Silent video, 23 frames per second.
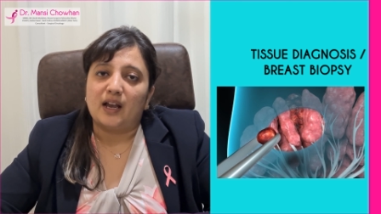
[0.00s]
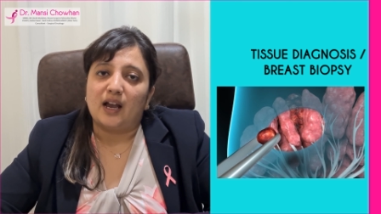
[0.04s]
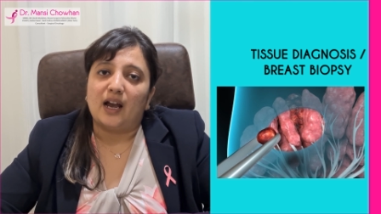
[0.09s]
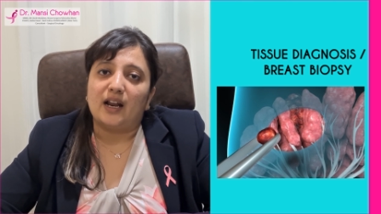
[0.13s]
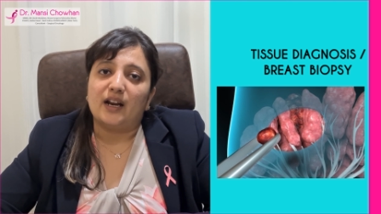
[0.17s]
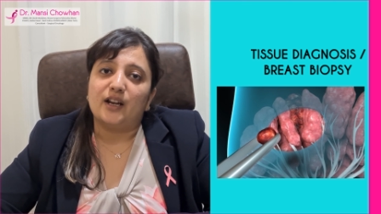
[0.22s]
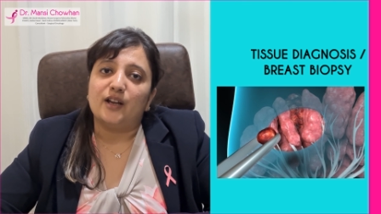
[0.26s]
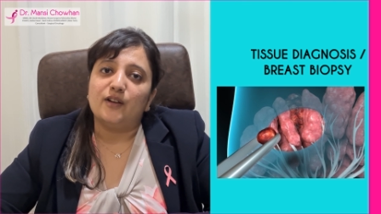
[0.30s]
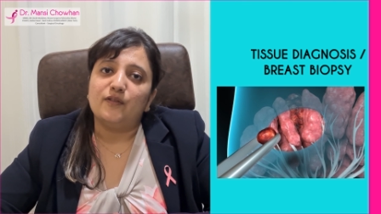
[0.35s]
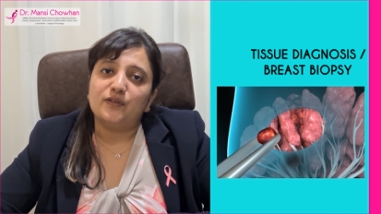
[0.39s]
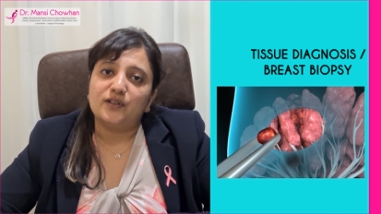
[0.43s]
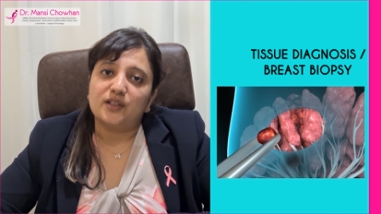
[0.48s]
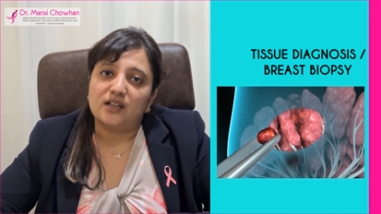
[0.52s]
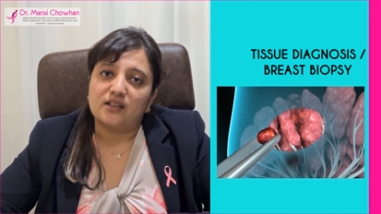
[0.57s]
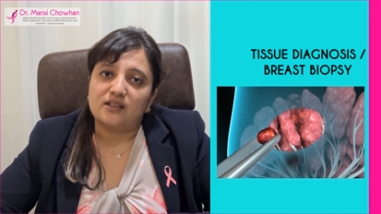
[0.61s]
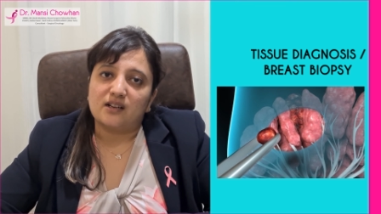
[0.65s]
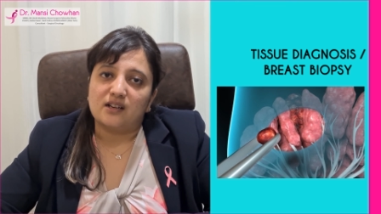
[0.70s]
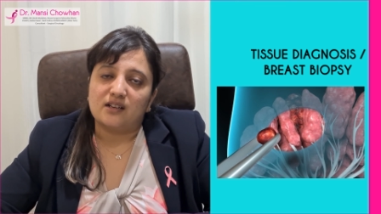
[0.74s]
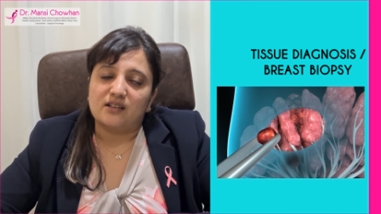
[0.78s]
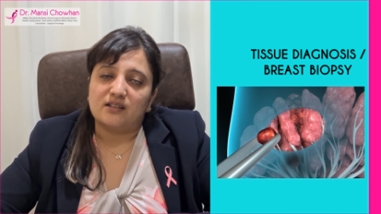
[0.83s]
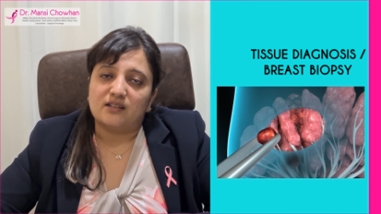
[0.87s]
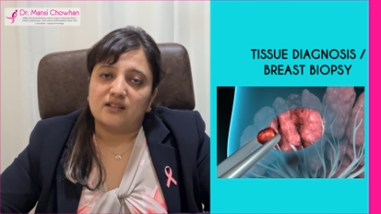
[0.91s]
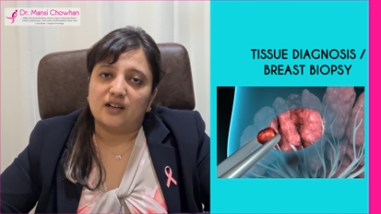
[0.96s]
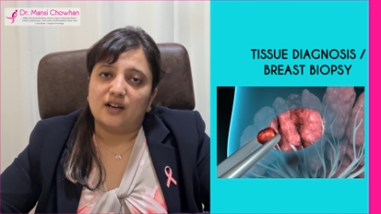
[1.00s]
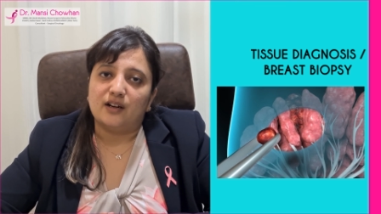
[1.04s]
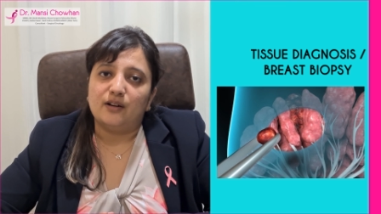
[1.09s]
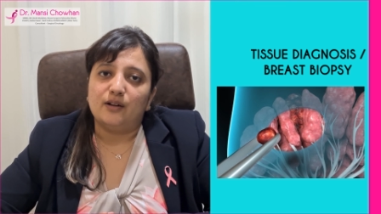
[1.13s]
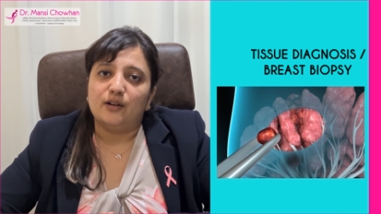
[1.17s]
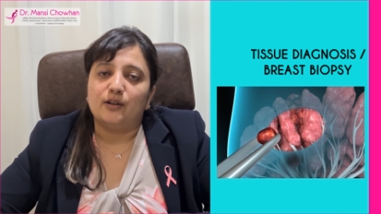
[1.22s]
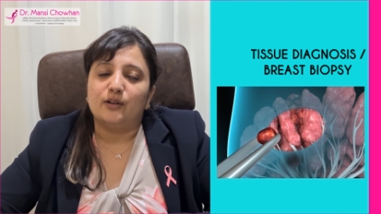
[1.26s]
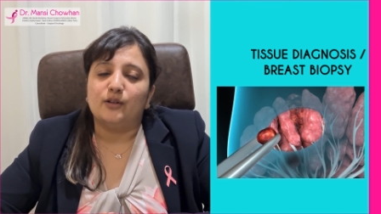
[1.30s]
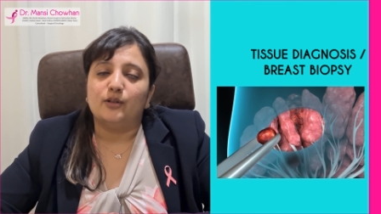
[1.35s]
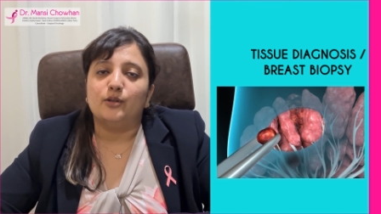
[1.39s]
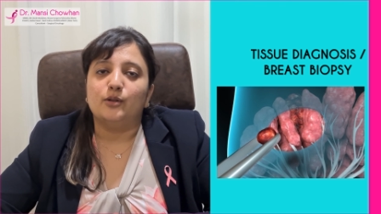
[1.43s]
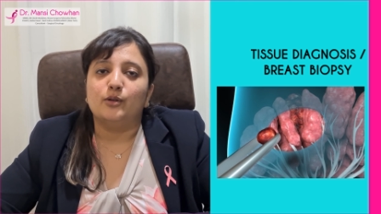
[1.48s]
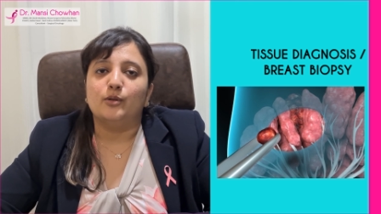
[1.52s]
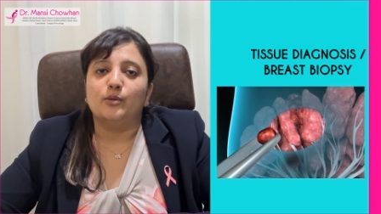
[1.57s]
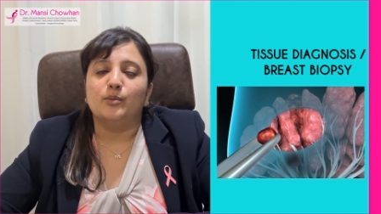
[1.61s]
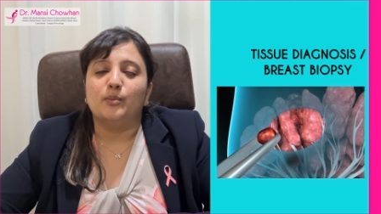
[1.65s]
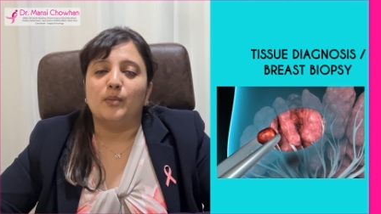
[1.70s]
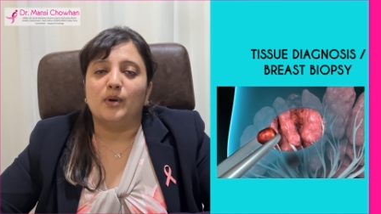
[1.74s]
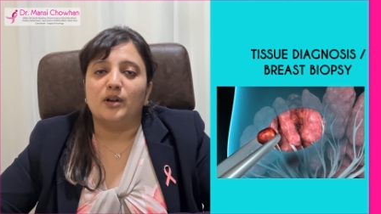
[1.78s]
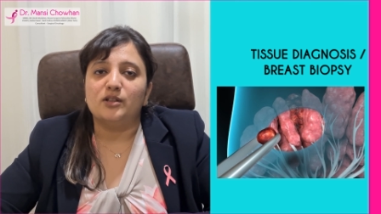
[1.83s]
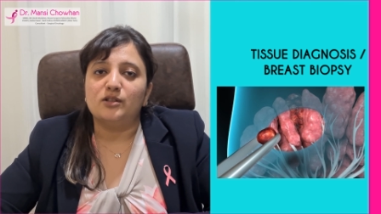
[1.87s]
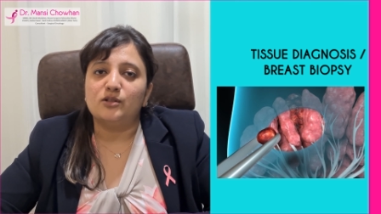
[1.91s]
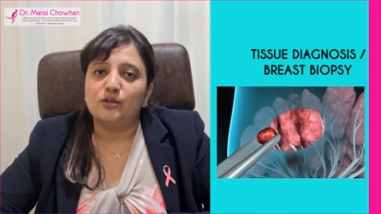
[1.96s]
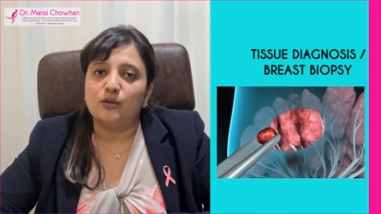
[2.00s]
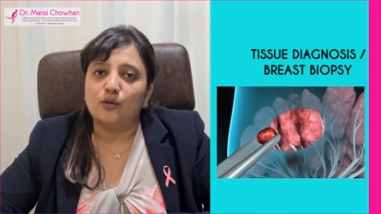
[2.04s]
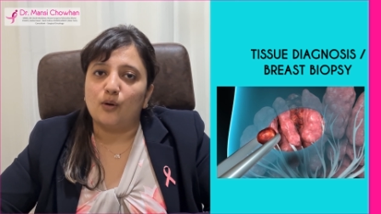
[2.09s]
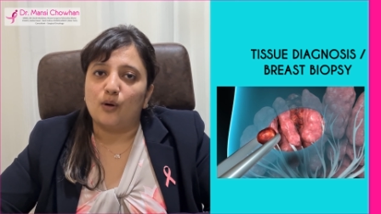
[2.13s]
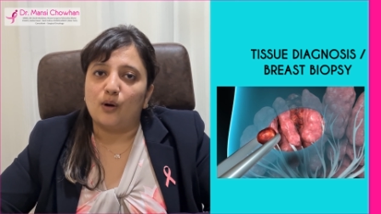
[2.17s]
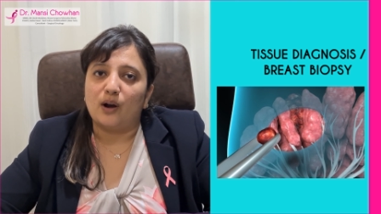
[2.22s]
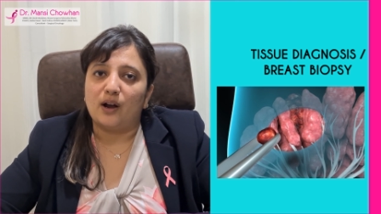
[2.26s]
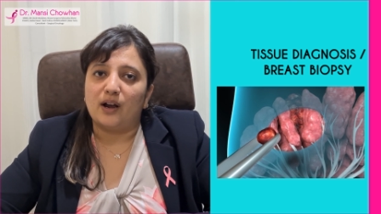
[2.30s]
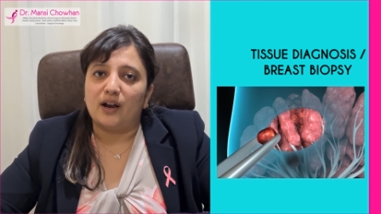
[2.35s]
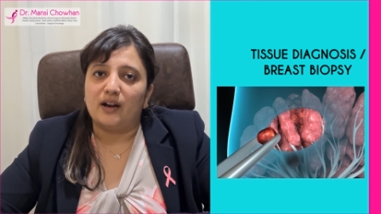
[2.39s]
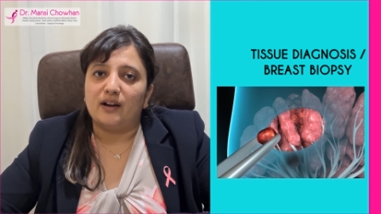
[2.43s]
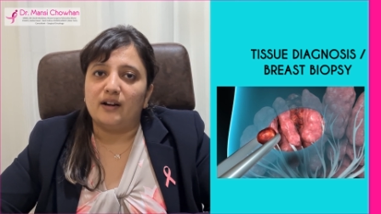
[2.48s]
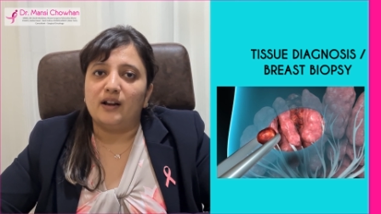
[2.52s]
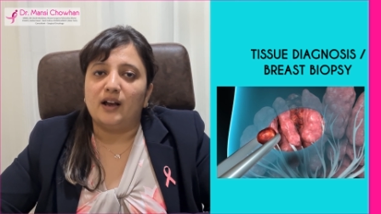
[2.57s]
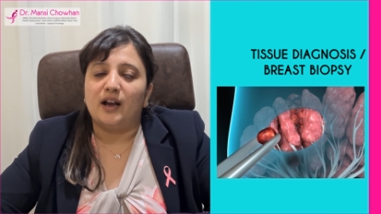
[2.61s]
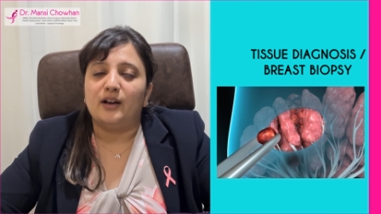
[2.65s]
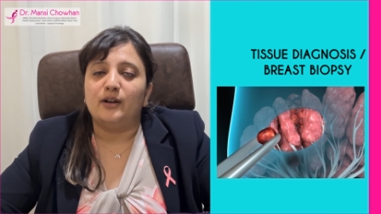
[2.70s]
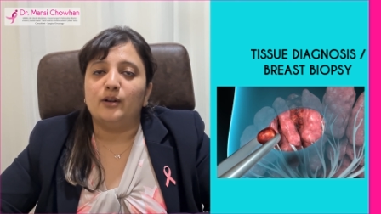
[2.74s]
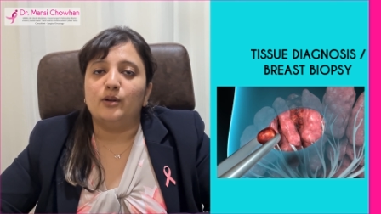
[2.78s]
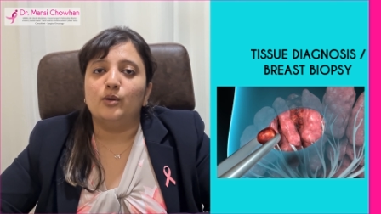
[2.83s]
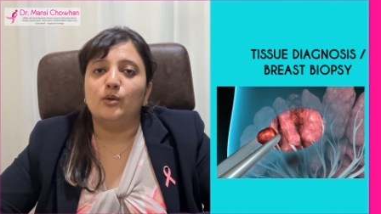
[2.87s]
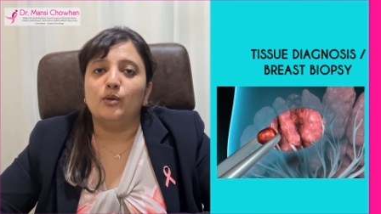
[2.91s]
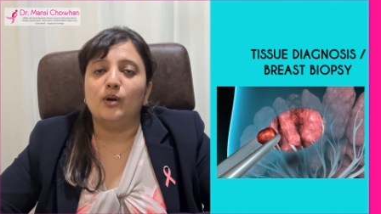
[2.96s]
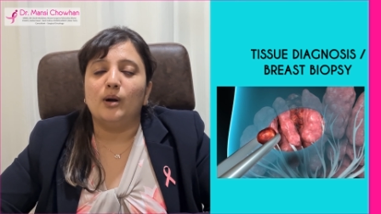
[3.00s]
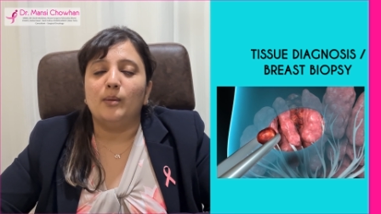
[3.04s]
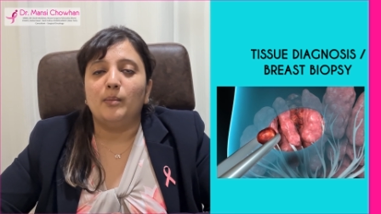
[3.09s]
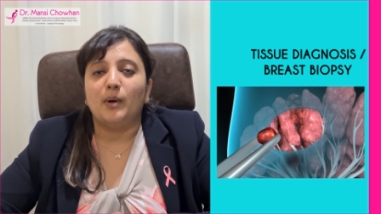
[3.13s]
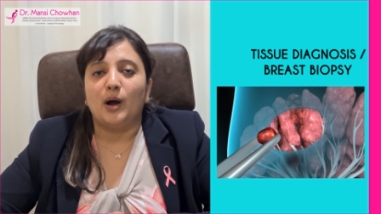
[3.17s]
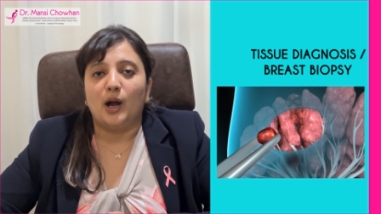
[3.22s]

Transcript: and if suggested you must go ahead and do a